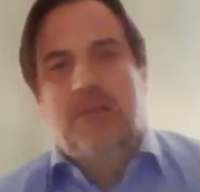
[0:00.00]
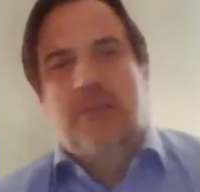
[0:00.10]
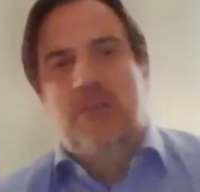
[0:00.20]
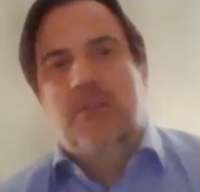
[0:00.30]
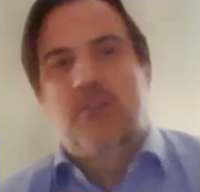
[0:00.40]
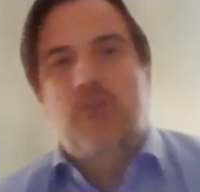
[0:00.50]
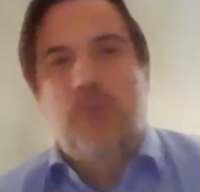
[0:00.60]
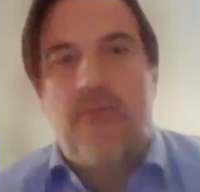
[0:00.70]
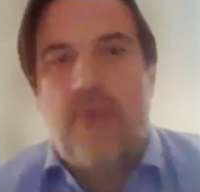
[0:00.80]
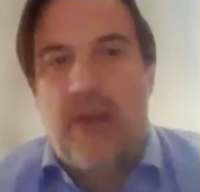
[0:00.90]
just to
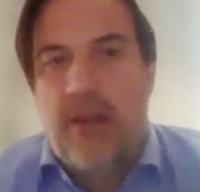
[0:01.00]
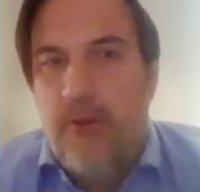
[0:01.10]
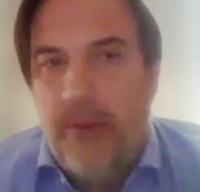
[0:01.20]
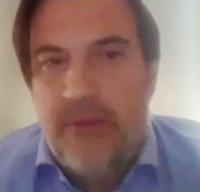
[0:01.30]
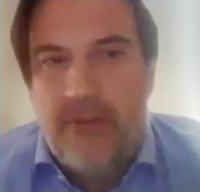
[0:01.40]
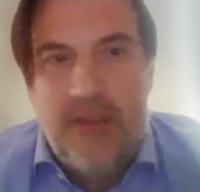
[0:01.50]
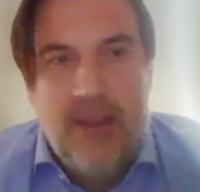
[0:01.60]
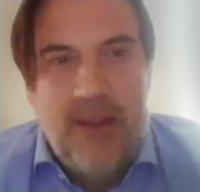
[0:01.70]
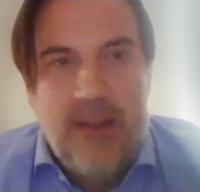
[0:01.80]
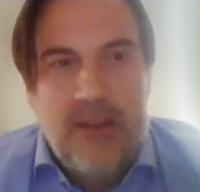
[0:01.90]
backtrack a little bit,
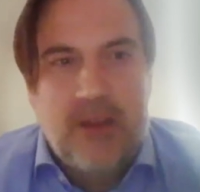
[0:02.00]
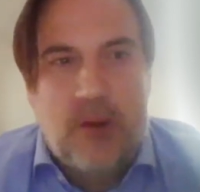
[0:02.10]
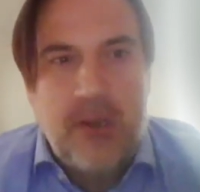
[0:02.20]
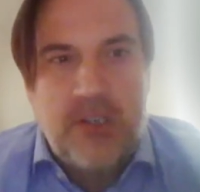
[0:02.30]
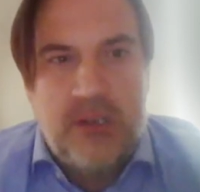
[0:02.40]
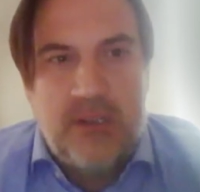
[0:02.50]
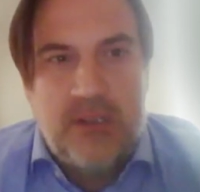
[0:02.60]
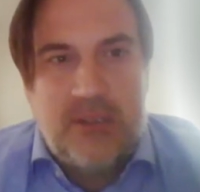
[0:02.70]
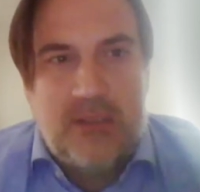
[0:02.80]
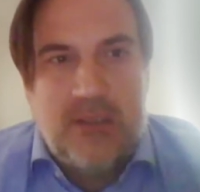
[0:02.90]
the question
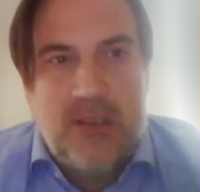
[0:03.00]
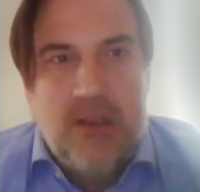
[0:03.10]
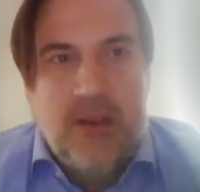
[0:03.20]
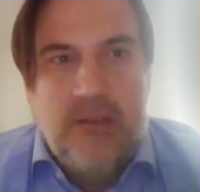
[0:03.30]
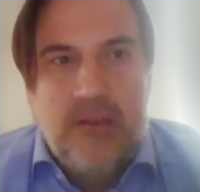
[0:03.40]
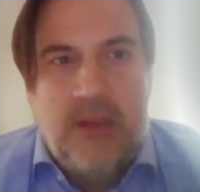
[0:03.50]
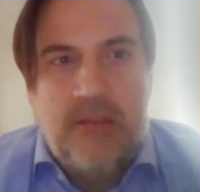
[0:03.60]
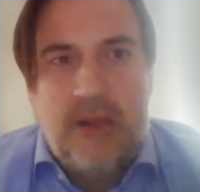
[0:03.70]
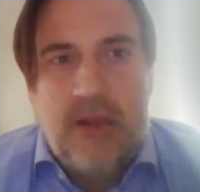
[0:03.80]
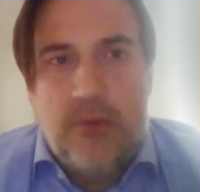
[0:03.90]
is,
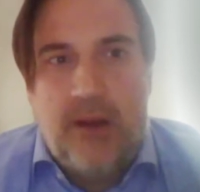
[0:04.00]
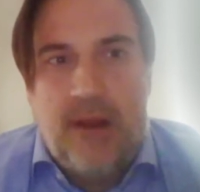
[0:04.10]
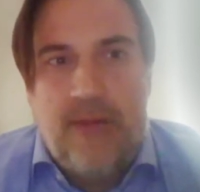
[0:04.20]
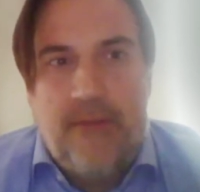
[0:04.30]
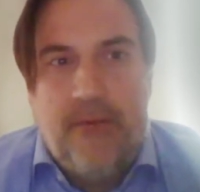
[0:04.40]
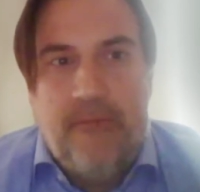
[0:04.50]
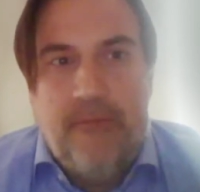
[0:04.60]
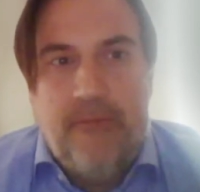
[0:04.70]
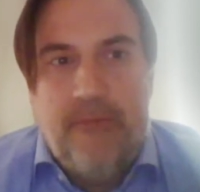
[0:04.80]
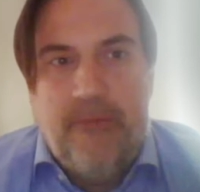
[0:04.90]
did Erdogan have a
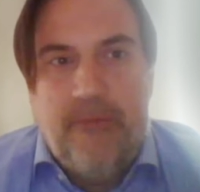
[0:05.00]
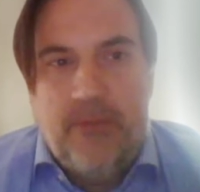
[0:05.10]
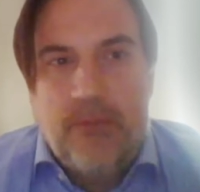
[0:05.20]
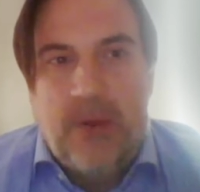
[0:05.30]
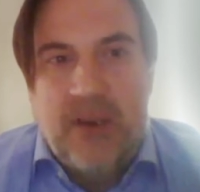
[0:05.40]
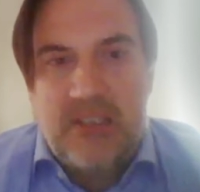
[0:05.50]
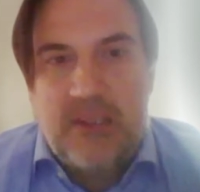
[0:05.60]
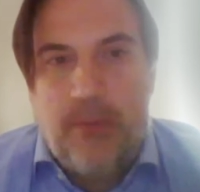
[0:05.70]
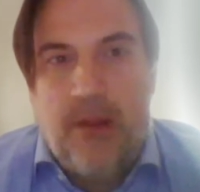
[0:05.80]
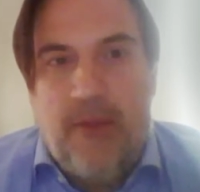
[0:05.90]

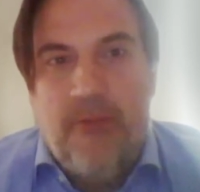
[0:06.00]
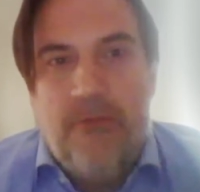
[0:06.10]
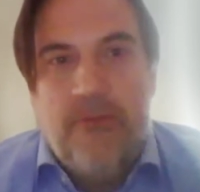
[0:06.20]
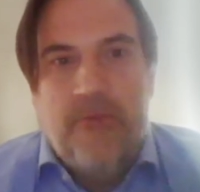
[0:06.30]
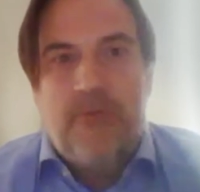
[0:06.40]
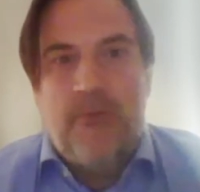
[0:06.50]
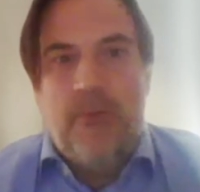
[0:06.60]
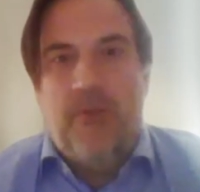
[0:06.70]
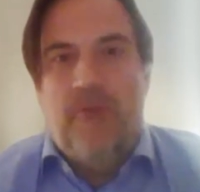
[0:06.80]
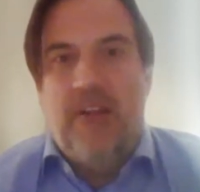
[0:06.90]
master plan from
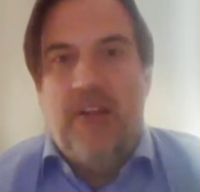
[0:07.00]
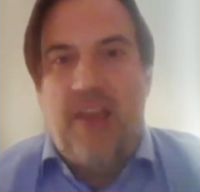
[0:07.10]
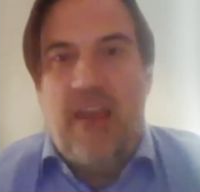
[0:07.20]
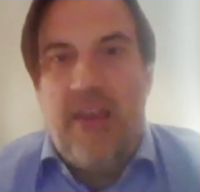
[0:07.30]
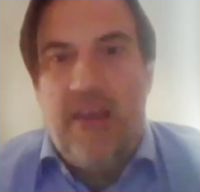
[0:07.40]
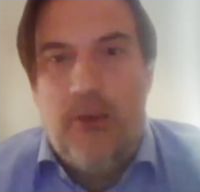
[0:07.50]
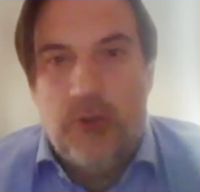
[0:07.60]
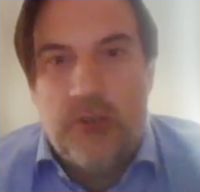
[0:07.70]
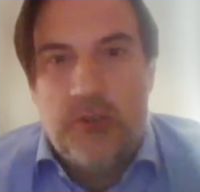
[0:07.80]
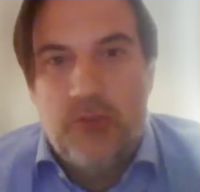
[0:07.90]
the very day he
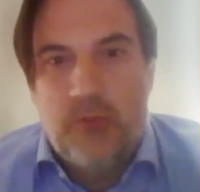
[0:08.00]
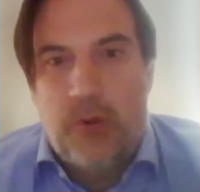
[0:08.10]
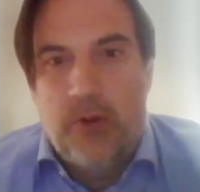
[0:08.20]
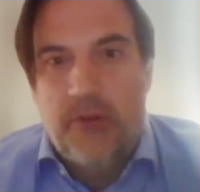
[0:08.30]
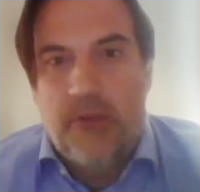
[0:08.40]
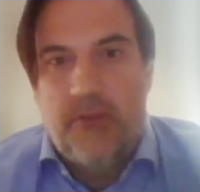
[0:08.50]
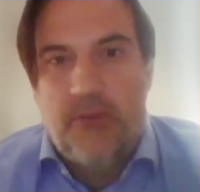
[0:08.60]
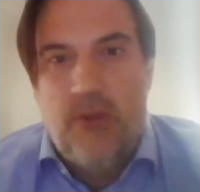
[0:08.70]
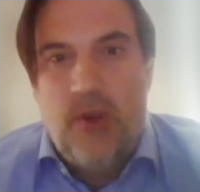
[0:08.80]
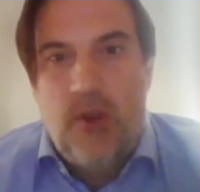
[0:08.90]
got into
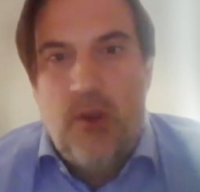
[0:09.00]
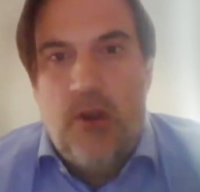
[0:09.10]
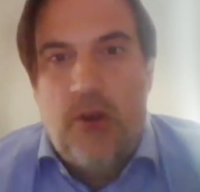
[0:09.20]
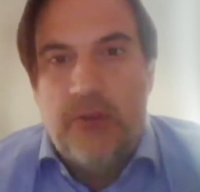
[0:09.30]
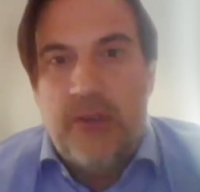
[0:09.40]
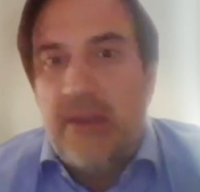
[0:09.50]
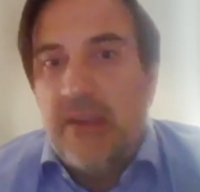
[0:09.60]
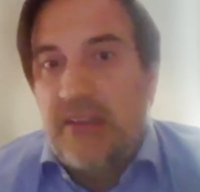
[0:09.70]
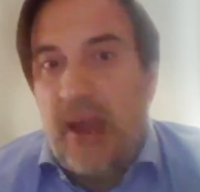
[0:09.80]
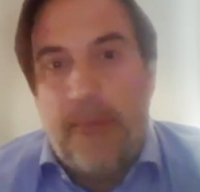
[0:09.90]
politics? or did he
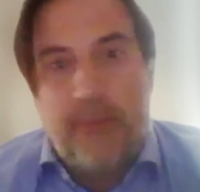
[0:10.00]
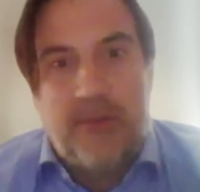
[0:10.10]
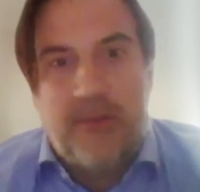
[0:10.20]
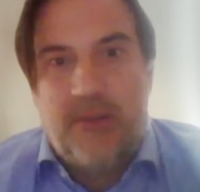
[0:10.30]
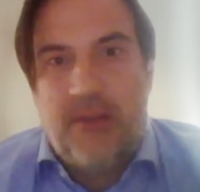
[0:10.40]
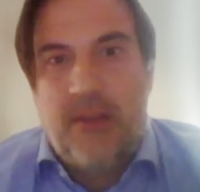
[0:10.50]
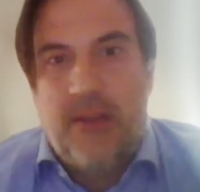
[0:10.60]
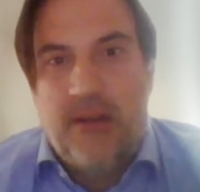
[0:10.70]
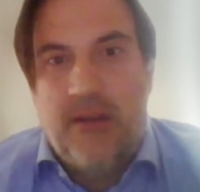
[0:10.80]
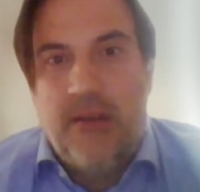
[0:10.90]
adapt
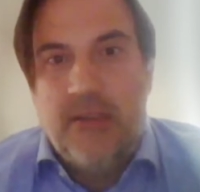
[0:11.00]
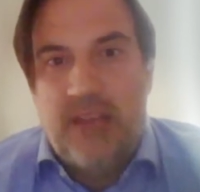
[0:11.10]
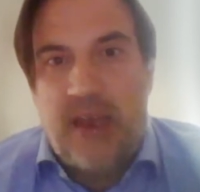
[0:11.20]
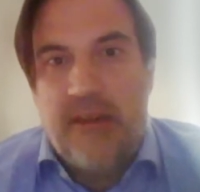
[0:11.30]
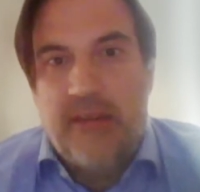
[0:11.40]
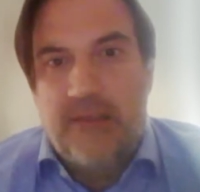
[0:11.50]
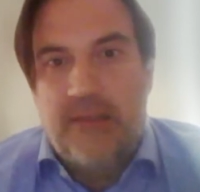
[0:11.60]
and he decided